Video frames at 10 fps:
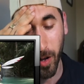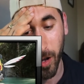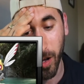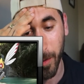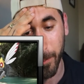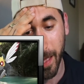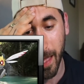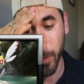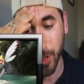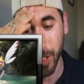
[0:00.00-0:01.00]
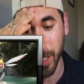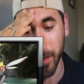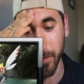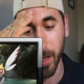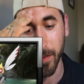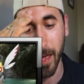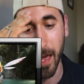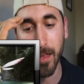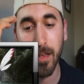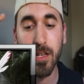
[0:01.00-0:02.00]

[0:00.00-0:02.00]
oh man, we shouldn't have done that.